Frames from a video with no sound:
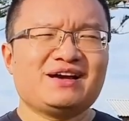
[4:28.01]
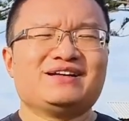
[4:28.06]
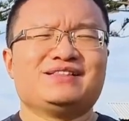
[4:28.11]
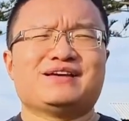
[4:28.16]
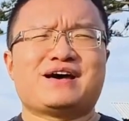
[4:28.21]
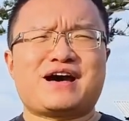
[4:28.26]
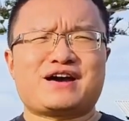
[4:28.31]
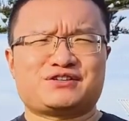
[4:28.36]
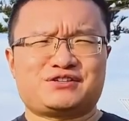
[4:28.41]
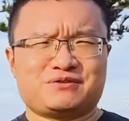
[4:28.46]

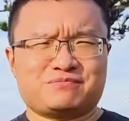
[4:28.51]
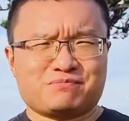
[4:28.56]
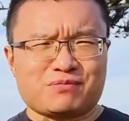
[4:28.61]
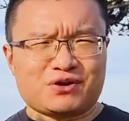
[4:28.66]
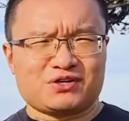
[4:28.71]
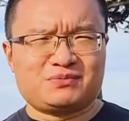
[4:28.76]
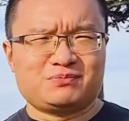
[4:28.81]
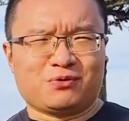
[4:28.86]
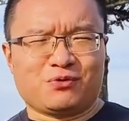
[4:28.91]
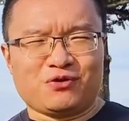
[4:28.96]
They're actually
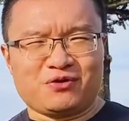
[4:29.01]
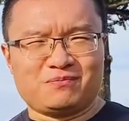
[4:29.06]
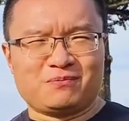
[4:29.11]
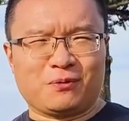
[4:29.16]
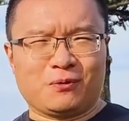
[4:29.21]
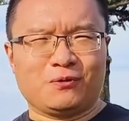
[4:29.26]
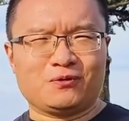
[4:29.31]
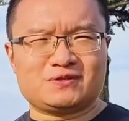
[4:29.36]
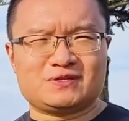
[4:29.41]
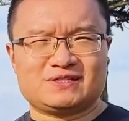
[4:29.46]
much more
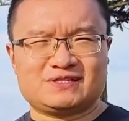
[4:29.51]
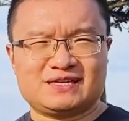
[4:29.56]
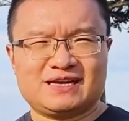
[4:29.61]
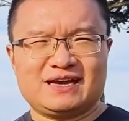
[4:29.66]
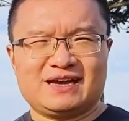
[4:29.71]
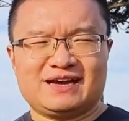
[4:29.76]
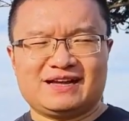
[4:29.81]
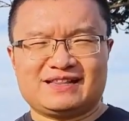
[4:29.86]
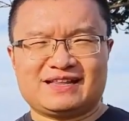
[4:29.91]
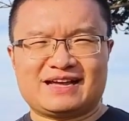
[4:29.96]
important
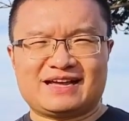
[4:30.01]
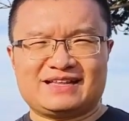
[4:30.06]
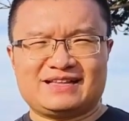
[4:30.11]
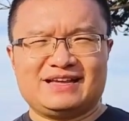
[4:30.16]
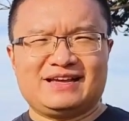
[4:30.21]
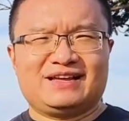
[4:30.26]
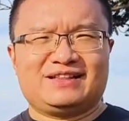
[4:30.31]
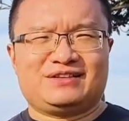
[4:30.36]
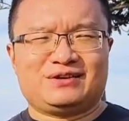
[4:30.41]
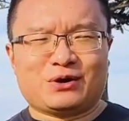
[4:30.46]

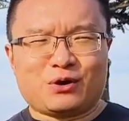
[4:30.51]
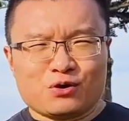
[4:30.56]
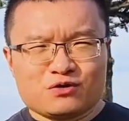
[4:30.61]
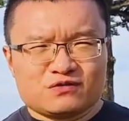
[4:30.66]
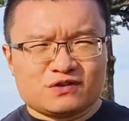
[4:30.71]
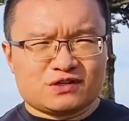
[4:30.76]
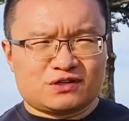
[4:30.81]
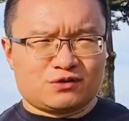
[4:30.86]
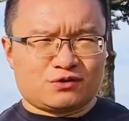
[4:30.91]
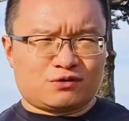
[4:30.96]
than the
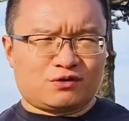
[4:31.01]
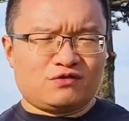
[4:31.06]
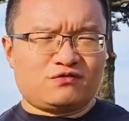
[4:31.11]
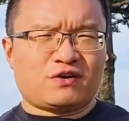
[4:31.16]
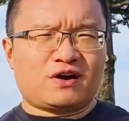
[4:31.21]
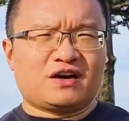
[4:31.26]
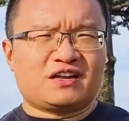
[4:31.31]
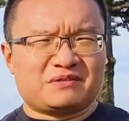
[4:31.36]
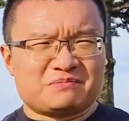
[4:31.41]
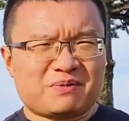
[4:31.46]

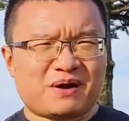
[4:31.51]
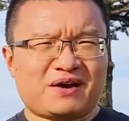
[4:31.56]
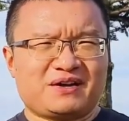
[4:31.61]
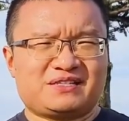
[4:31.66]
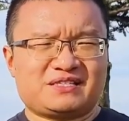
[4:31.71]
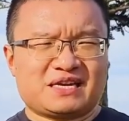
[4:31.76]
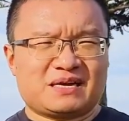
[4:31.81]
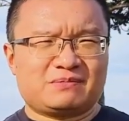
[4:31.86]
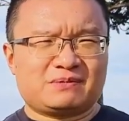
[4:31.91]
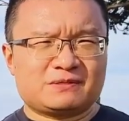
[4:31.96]
overglorified
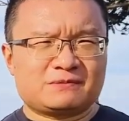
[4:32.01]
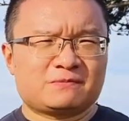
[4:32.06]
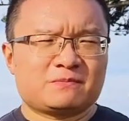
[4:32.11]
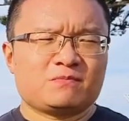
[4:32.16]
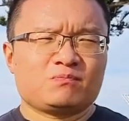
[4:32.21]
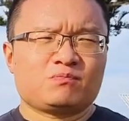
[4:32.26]
biceps.